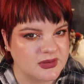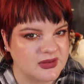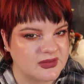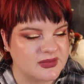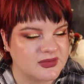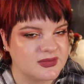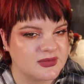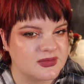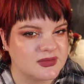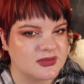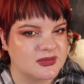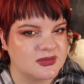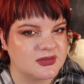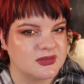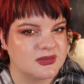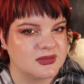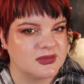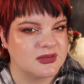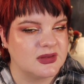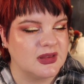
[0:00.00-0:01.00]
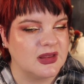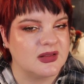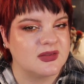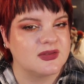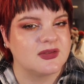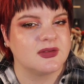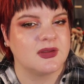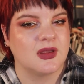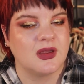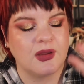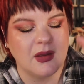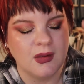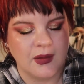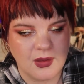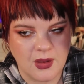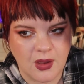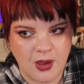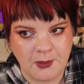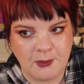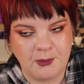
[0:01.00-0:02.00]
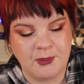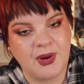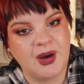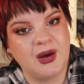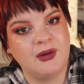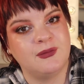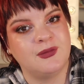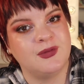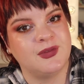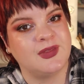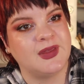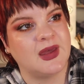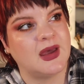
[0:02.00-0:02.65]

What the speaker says: It's above